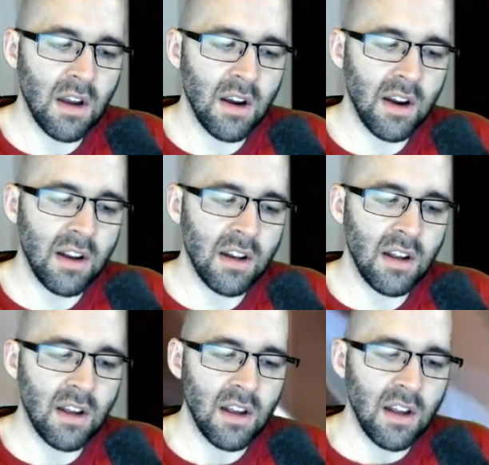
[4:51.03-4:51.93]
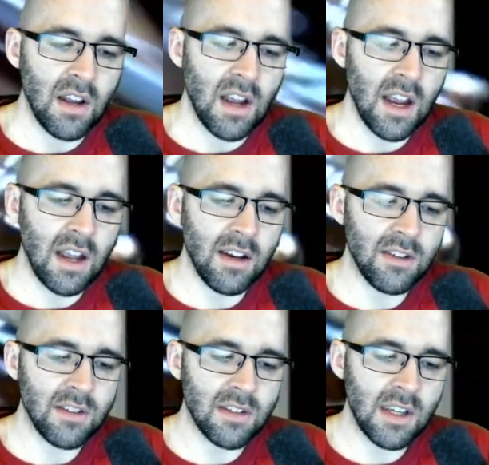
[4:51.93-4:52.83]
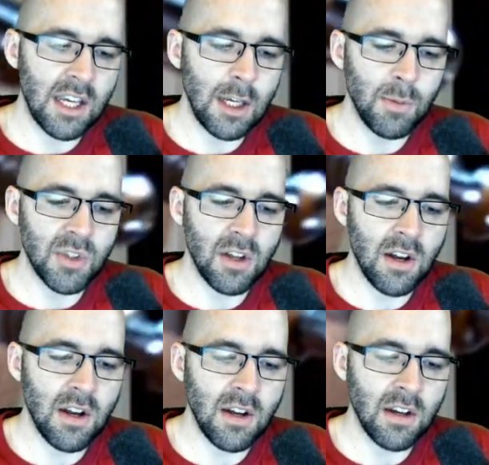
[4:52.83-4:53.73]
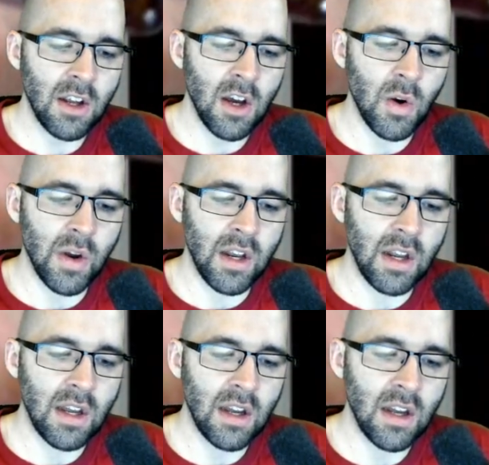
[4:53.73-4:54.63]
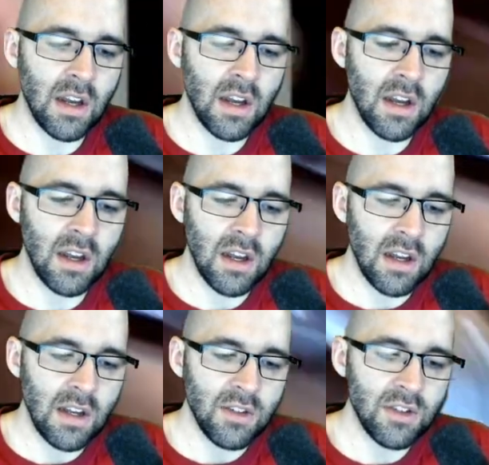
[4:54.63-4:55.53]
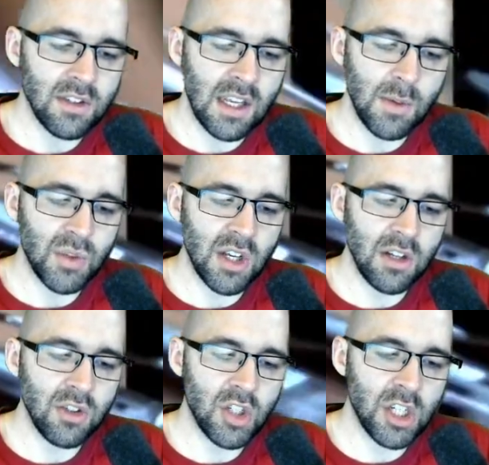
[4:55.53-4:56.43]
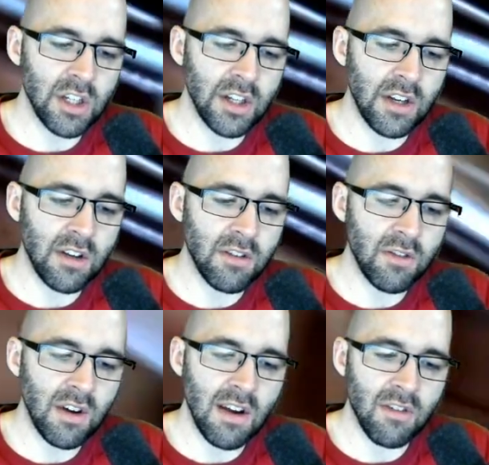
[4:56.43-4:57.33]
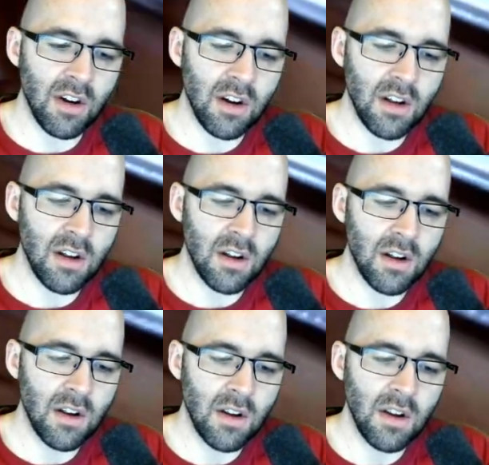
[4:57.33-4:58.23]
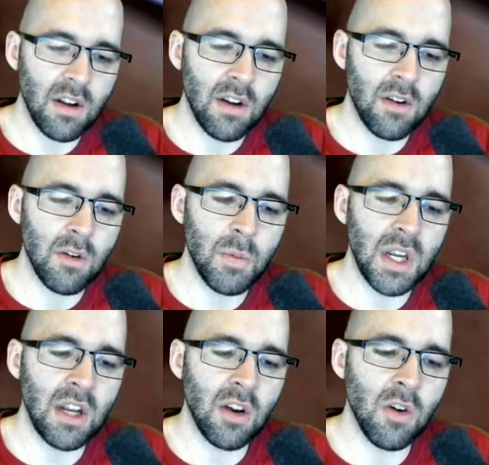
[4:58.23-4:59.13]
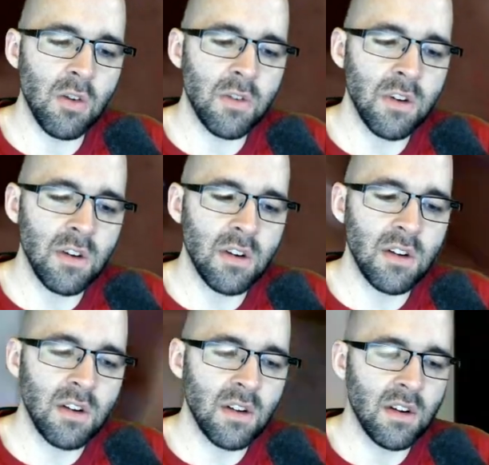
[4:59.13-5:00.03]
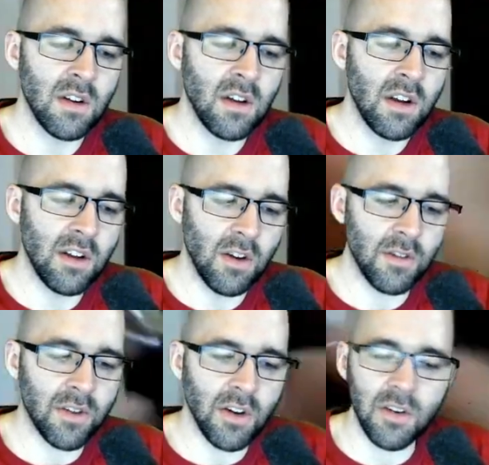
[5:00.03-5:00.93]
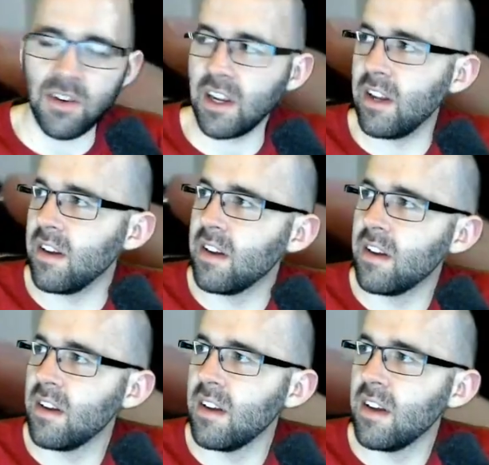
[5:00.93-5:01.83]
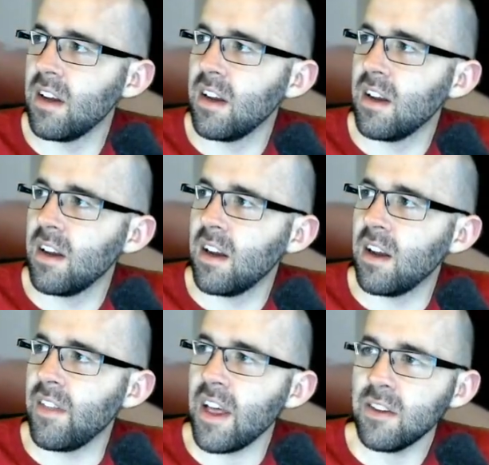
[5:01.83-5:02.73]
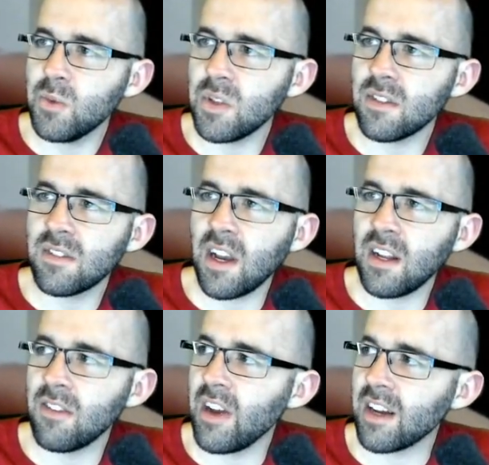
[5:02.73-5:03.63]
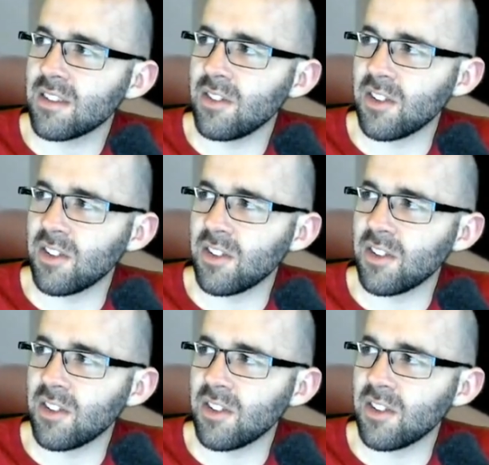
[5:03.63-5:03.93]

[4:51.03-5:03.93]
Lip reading: All right. And it just keeps on going. Just keeps on chilling forever. Repeating over and over again. And that is what the sine of x